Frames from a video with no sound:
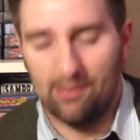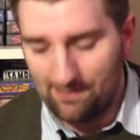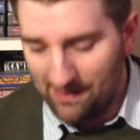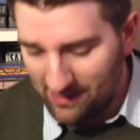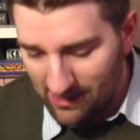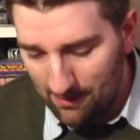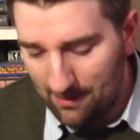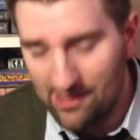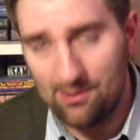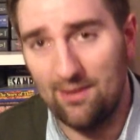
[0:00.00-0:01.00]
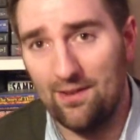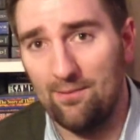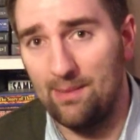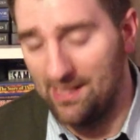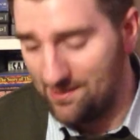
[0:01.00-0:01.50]
I'm expecting it to be about
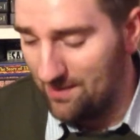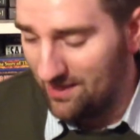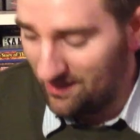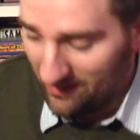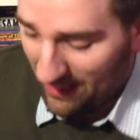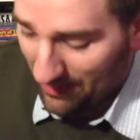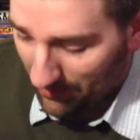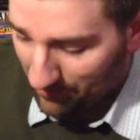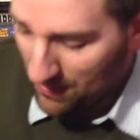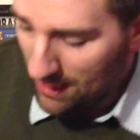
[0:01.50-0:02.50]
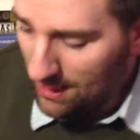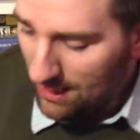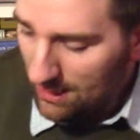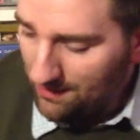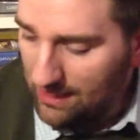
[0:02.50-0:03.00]
25 minutes, but anyway.
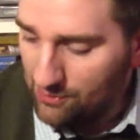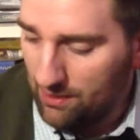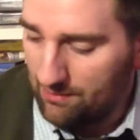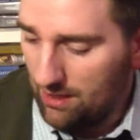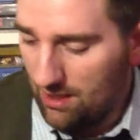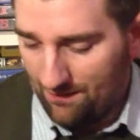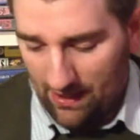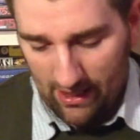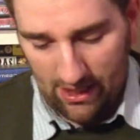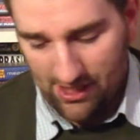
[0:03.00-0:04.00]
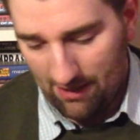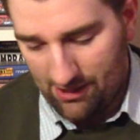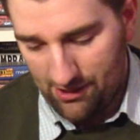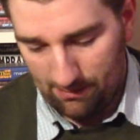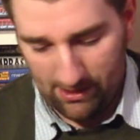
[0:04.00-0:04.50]
Next one, I found it in a
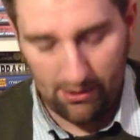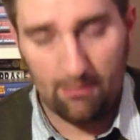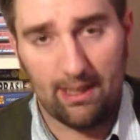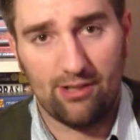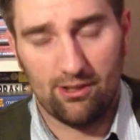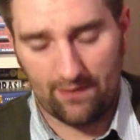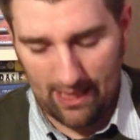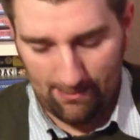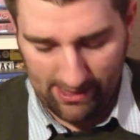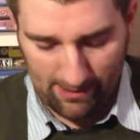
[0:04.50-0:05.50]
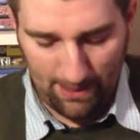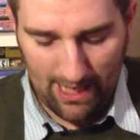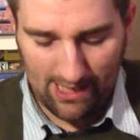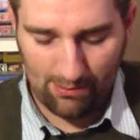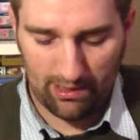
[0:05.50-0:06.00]
charity shop. It's not a Megadrive game, it's a
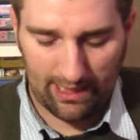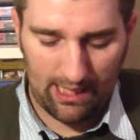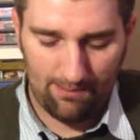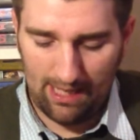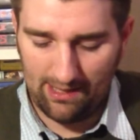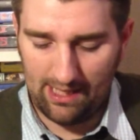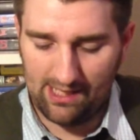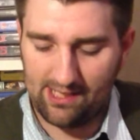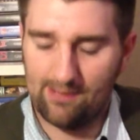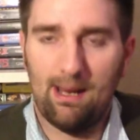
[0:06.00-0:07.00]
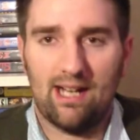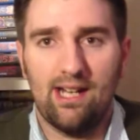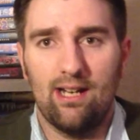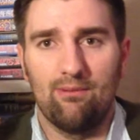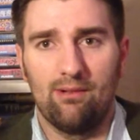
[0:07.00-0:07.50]
PS1 game, and that is
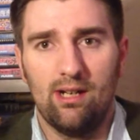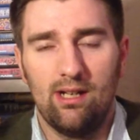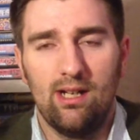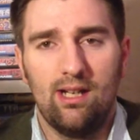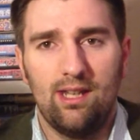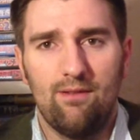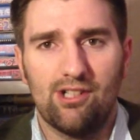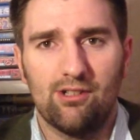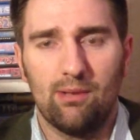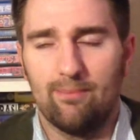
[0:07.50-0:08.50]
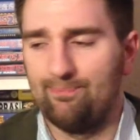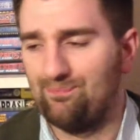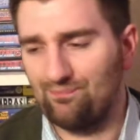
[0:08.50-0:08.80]
SmackDown, the original one.